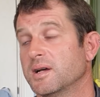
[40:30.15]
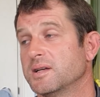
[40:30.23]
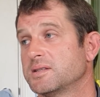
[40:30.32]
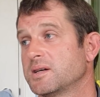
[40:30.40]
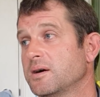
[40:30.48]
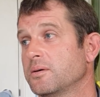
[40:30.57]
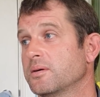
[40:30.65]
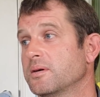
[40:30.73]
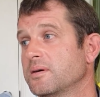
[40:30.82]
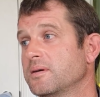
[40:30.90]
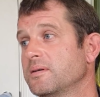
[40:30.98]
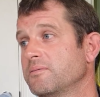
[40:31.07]
So
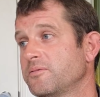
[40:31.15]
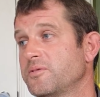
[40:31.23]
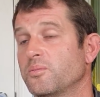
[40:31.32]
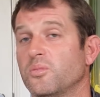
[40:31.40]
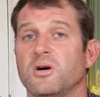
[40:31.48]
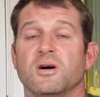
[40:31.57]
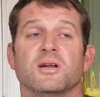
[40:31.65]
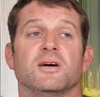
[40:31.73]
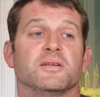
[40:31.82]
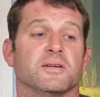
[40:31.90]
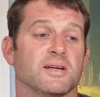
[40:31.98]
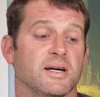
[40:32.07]
from what I
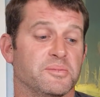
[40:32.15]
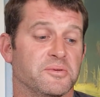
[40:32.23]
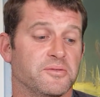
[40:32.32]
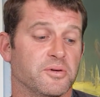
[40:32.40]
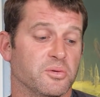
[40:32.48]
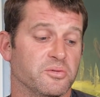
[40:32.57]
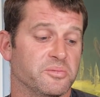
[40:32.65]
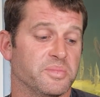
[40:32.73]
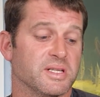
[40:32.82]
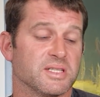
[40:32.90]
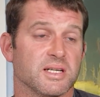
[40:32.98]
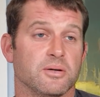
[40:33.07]
learnt the day before, it had
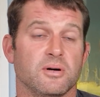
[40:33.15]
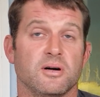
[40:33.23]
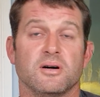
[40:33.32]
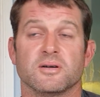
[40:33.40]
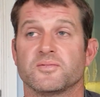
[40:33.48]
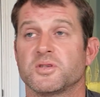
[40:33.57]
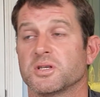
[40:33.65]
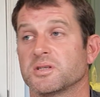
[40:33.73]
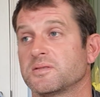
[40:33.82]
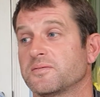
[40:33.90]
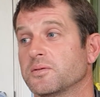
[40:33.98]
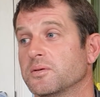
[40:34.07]
been so hot, I
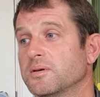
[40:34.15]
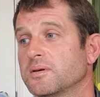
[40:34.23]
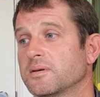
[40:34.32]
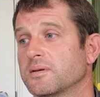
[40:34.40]
just thought,